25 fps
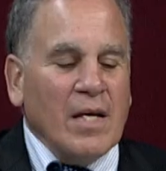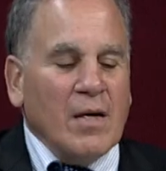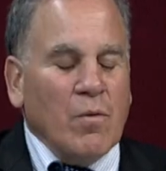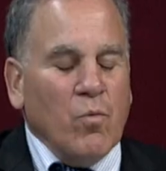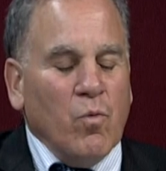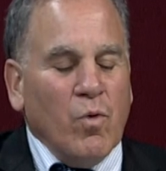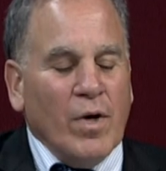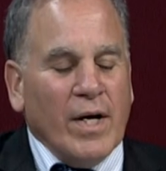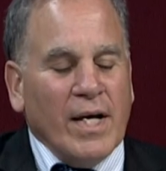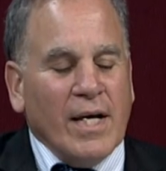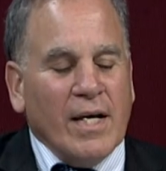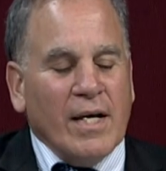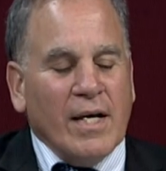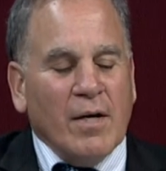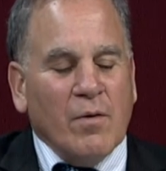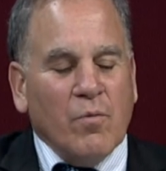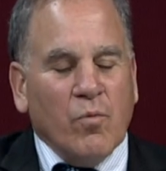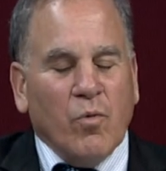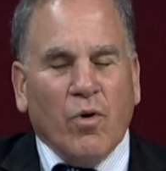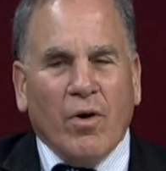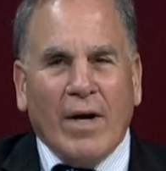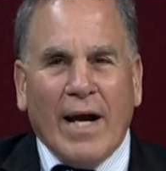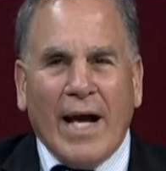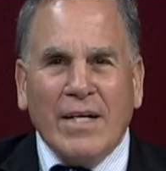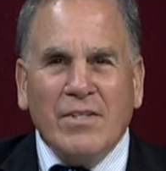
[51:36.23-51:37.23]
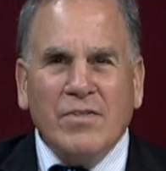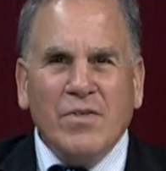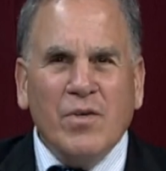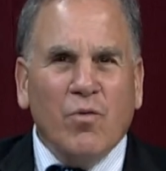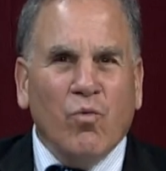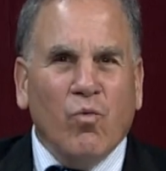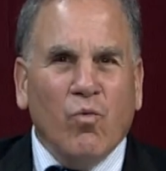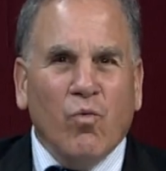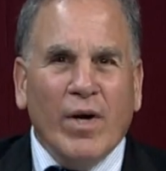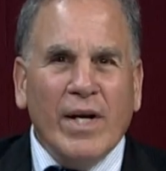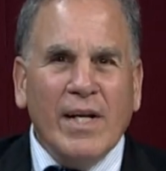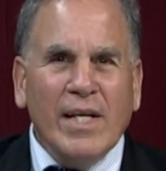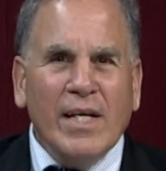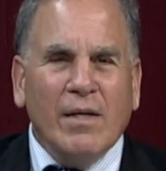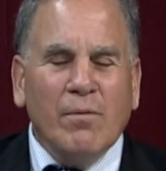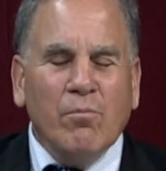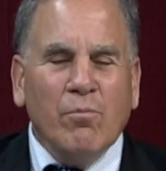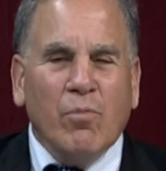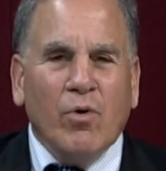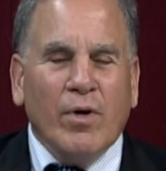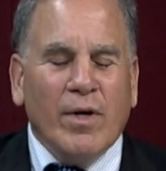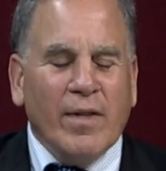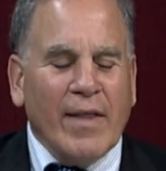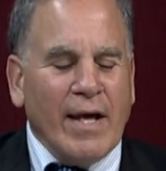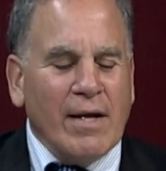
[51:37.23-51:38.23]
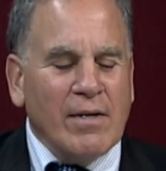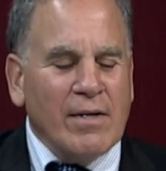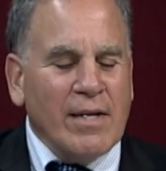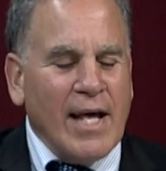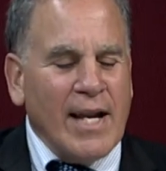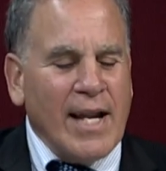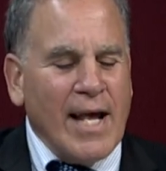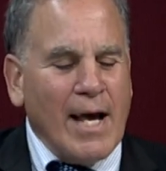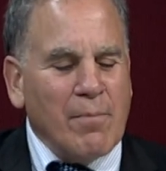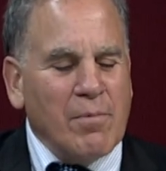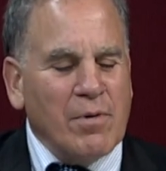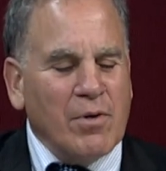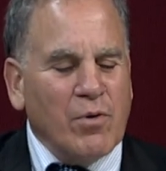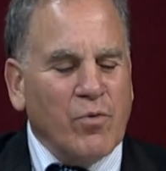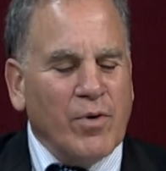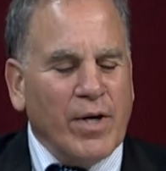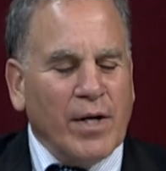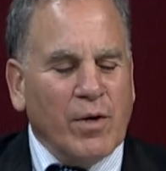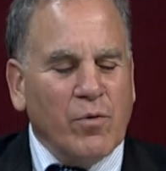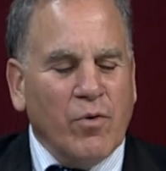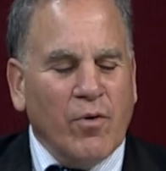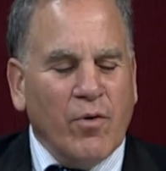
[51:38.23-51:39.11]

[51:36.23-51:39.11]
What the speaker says: we're actually running, boy, that happened quick.